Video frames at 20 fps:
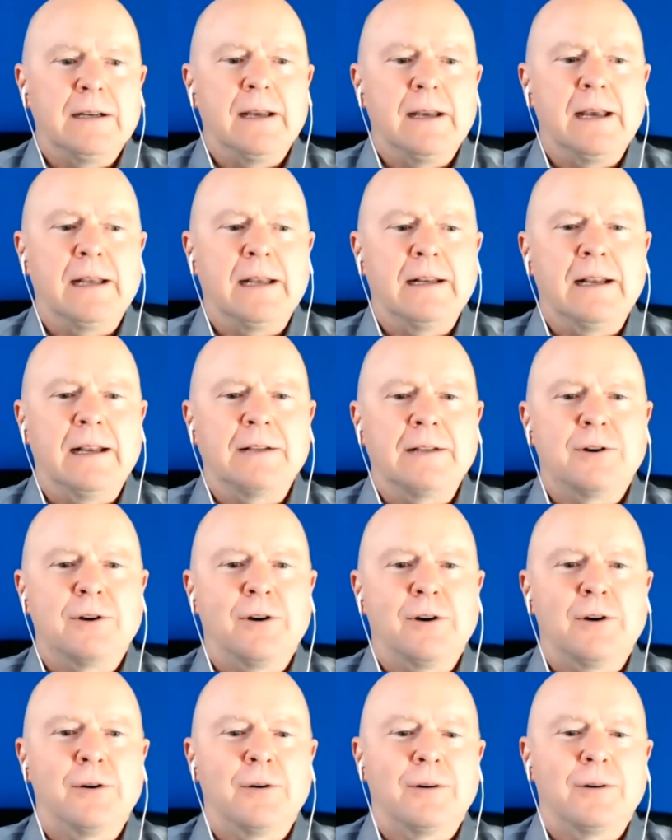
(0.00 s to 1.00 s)
And
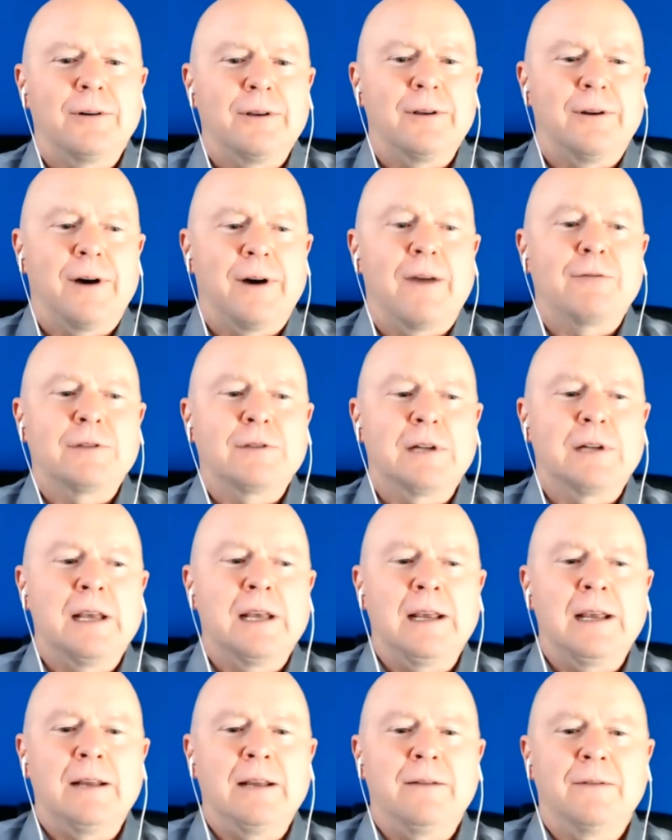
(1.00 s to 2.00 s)
so,
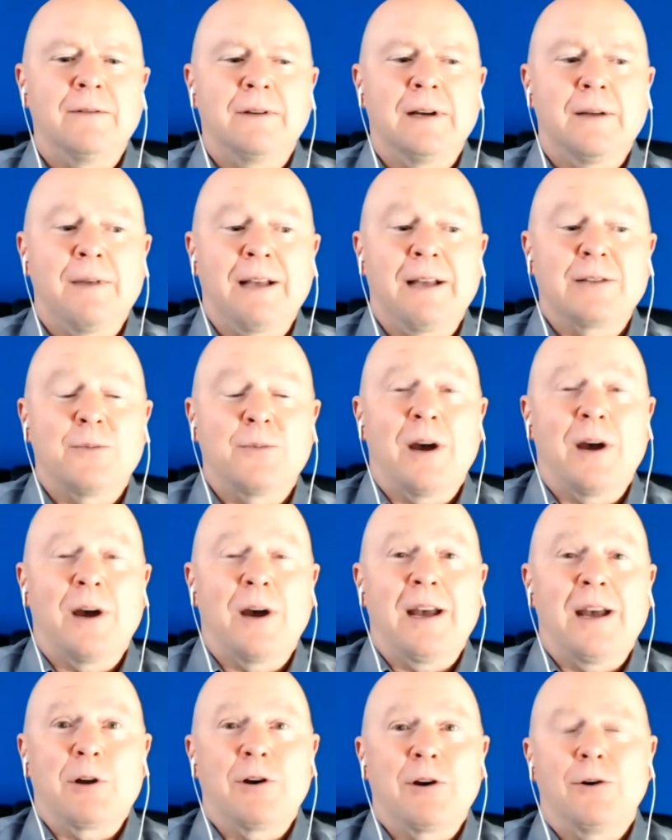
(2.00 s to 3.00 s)
obviously, that's why
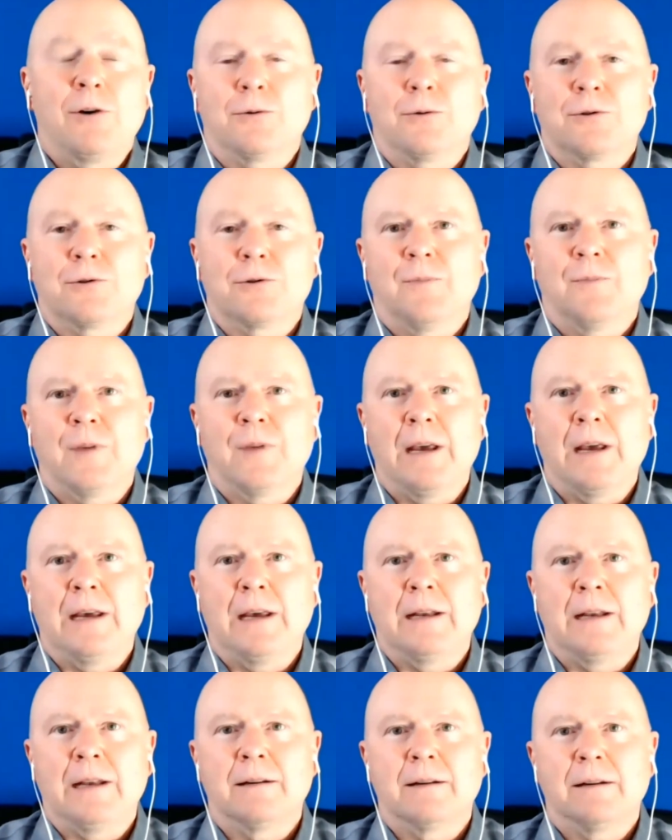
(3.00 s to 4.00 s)
I'm a coach,
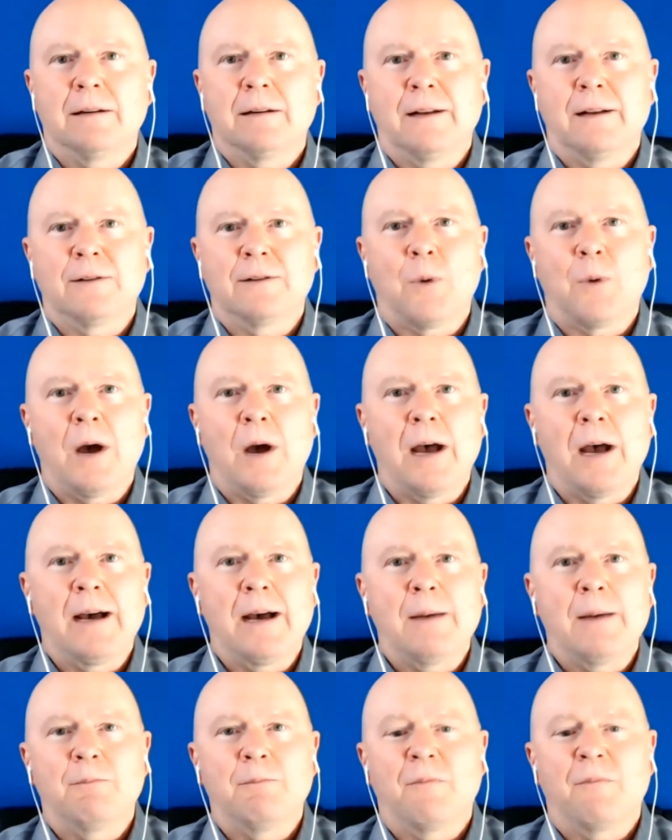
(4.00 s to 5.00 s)
and it's why
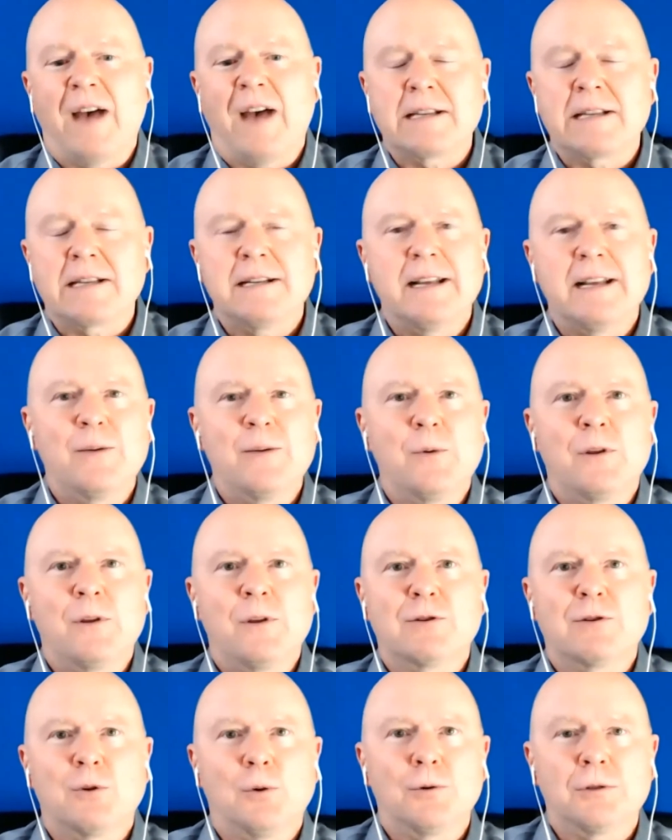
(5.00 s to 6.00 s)
I'm fascinated with
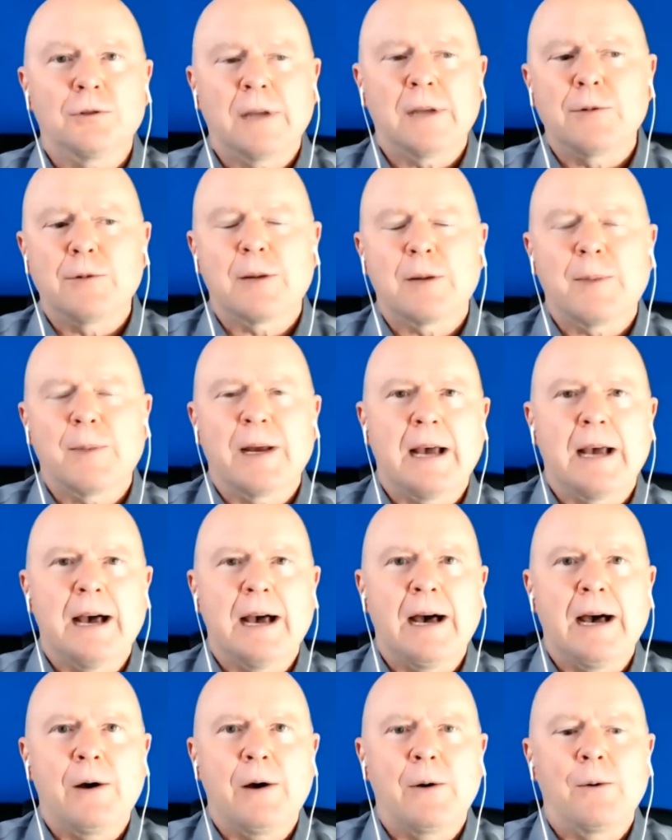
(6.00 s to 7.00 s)
this whole subject about
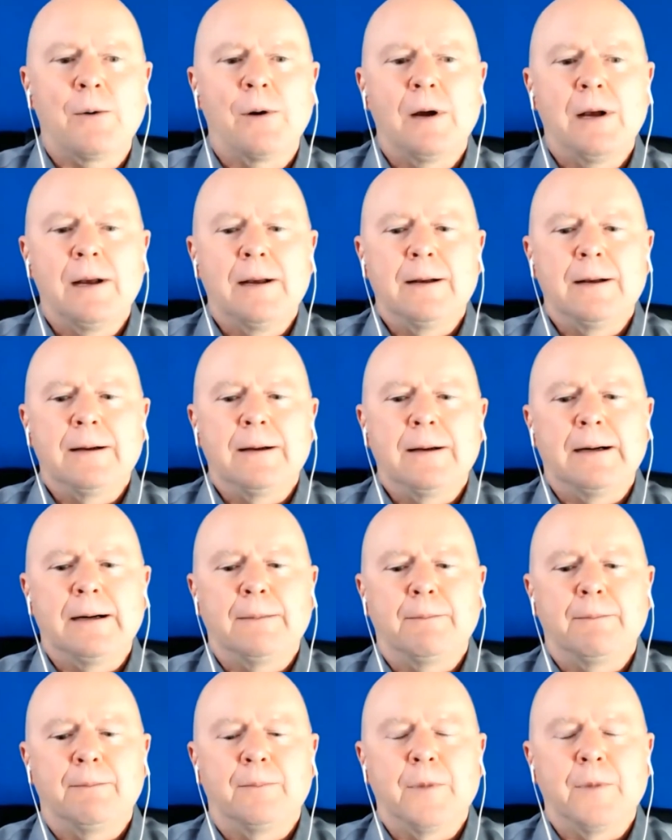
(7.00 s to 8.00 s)
how,
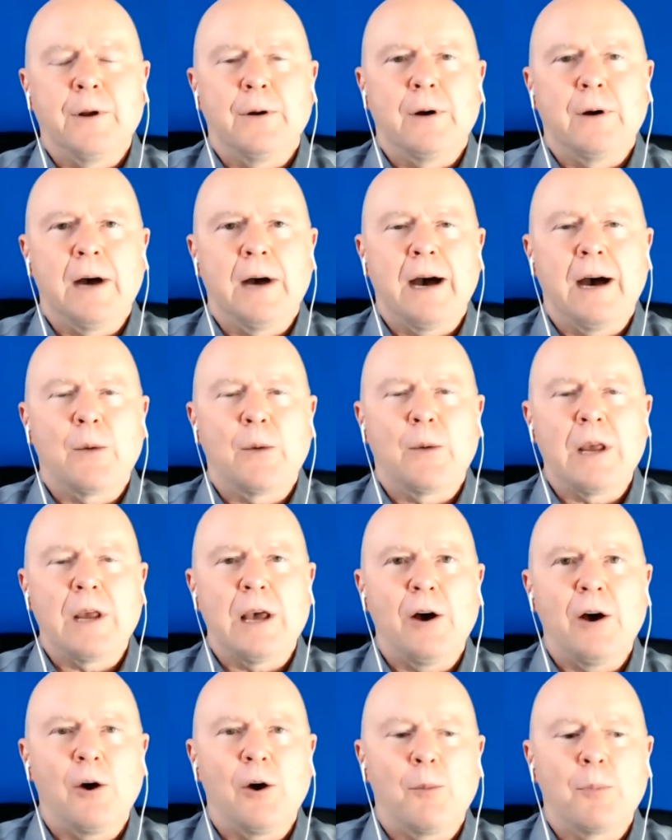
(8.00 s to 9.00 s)
how do we
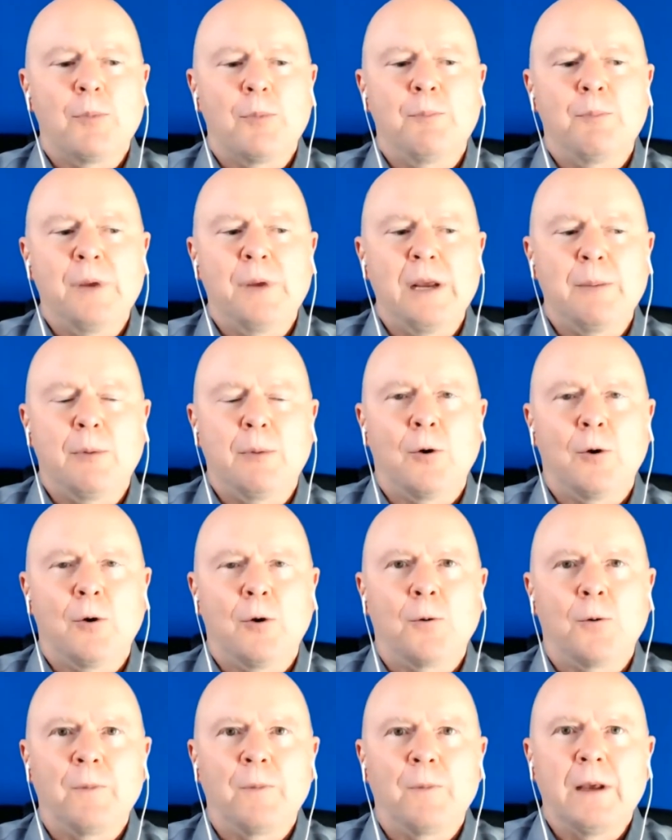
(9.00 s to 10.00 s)
help
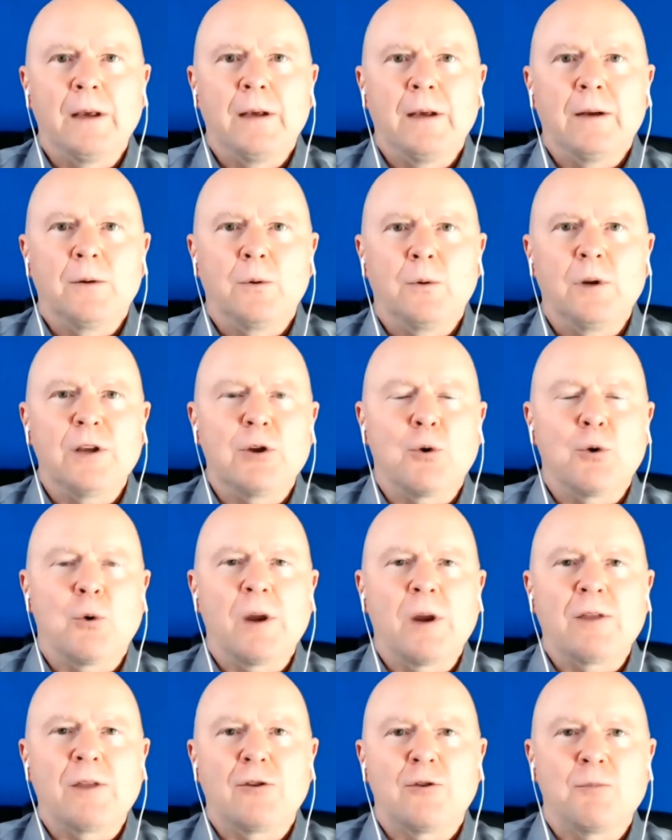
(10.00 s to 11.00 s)
people really
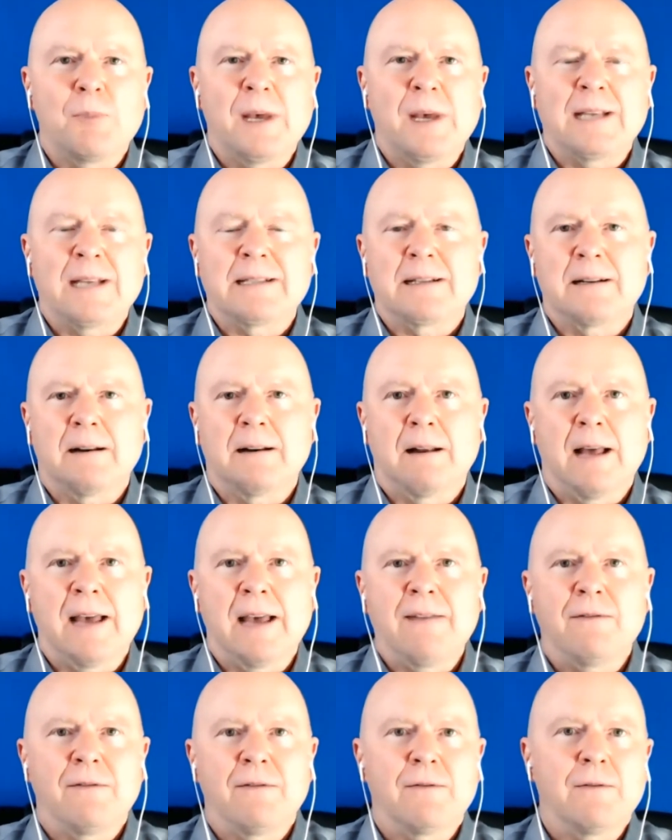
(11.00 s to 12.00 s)
create their best
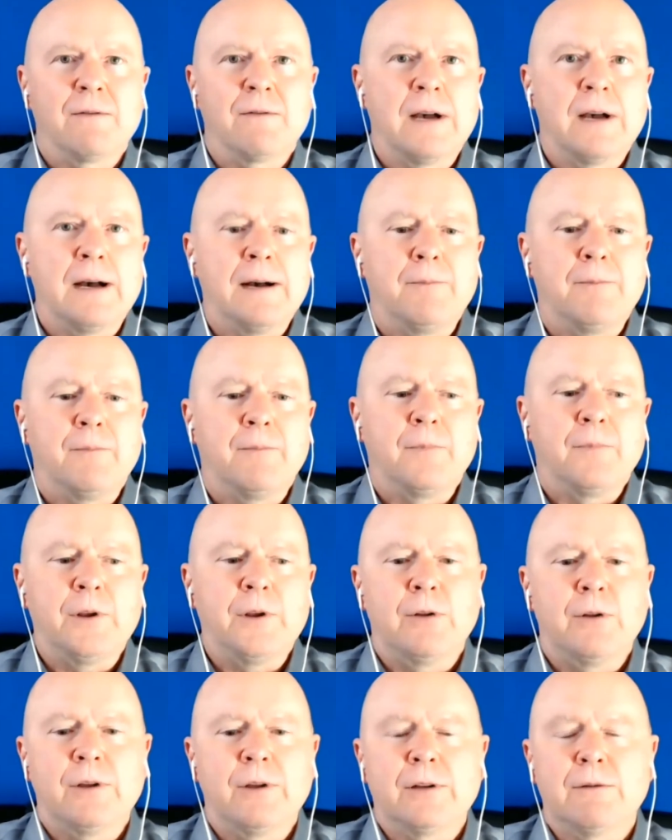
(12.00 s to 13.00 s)
life,
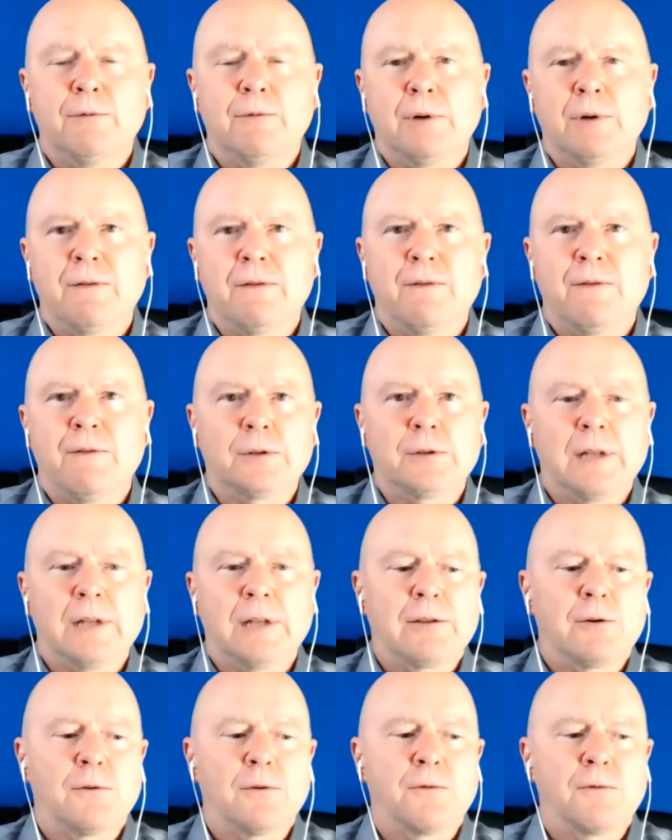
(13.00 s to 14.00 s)
that really feels like
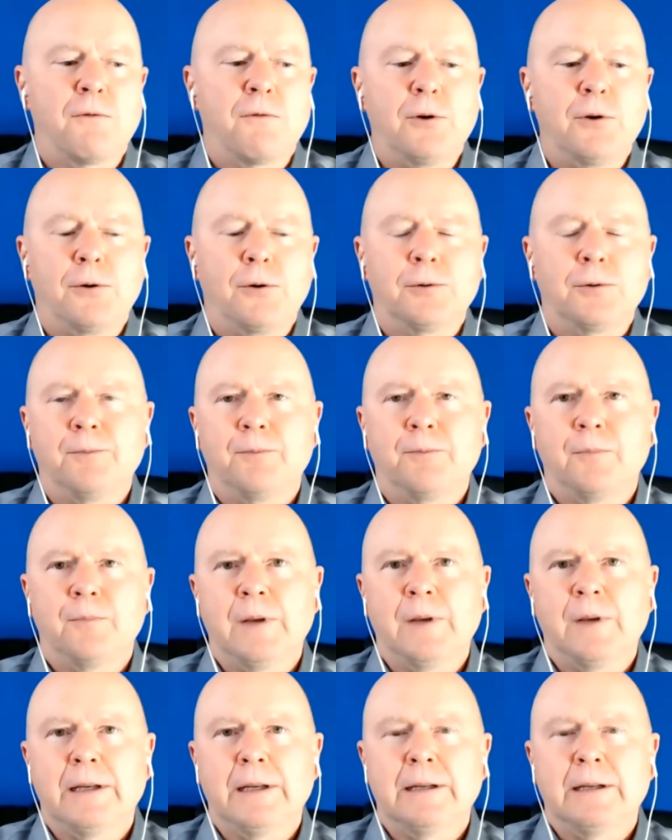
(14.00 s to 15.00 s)
they're fulfilled.
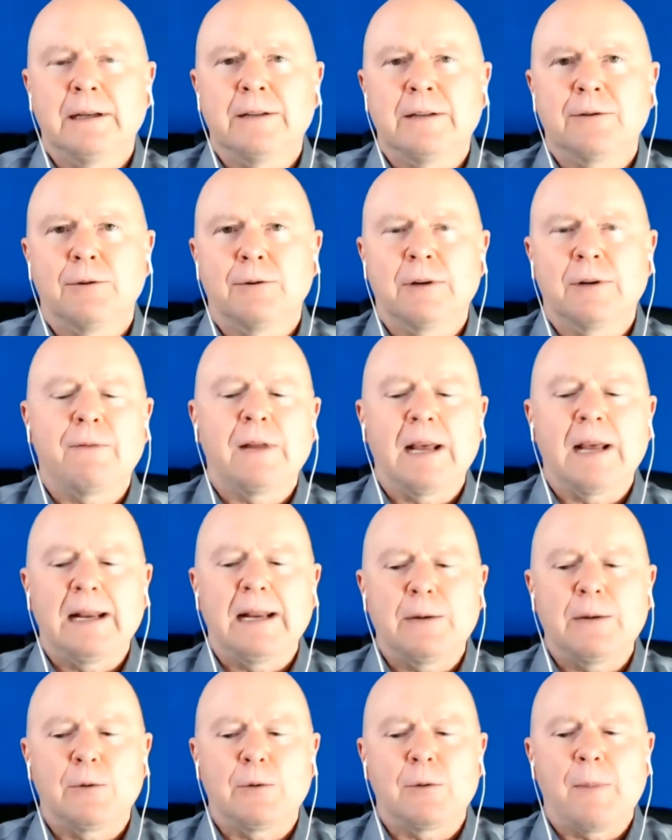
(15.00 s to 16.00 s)
And so definitely I
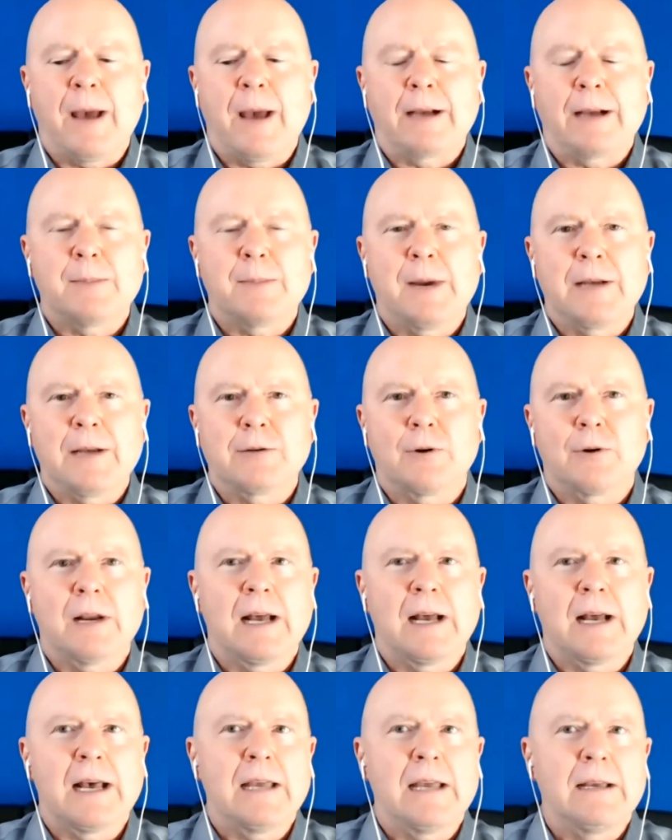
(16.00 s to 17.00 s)
lead with maximizer, and
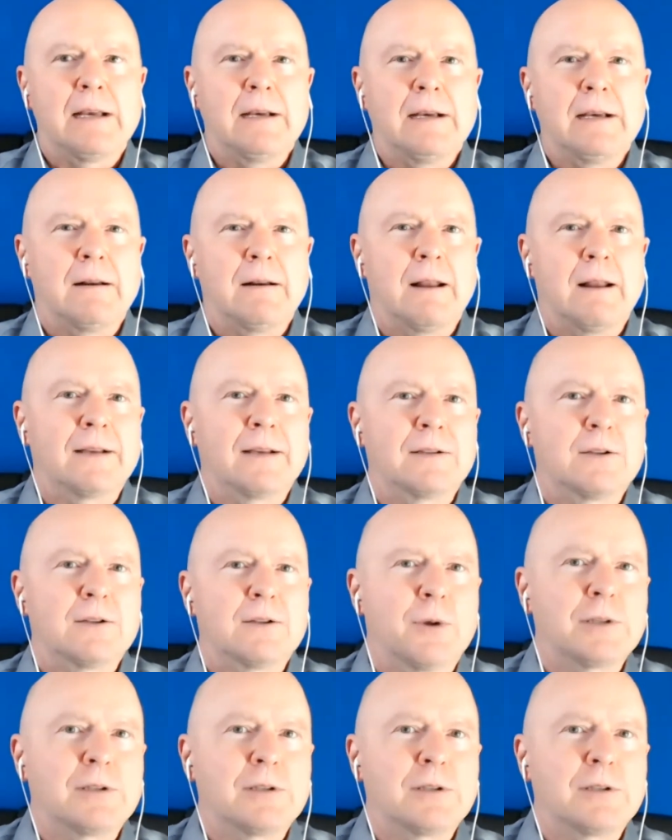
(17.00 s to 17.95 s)
I lost the rest of the